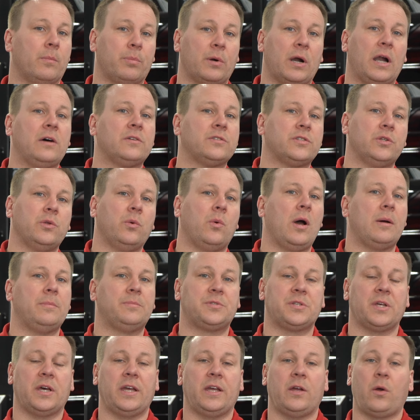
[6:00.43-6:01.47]
browsing the
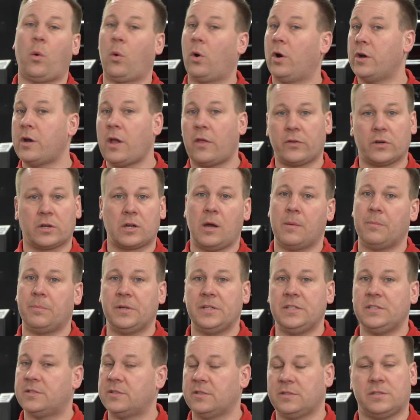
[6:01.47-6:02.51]
website, or in other
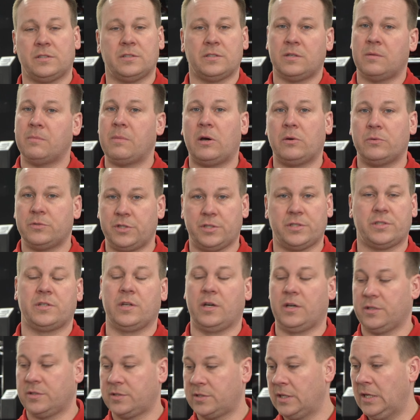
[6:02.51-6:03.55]
companies, this isn't about just
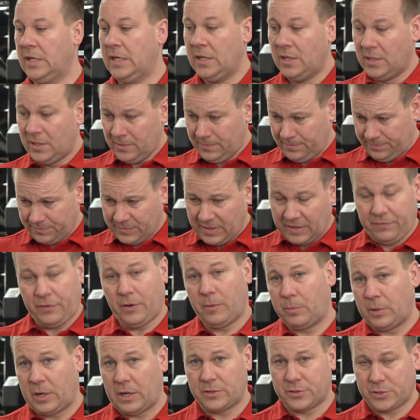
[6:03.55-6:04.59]
us, if
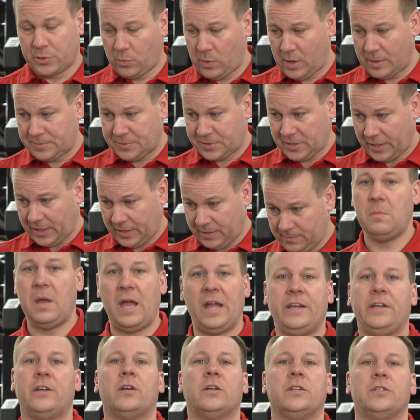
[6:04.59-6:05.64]
you're browsing a website
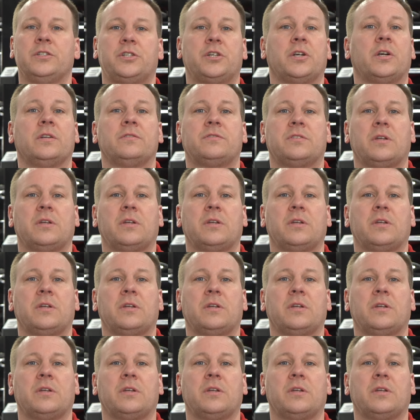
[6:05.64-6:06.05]
and you're unsure of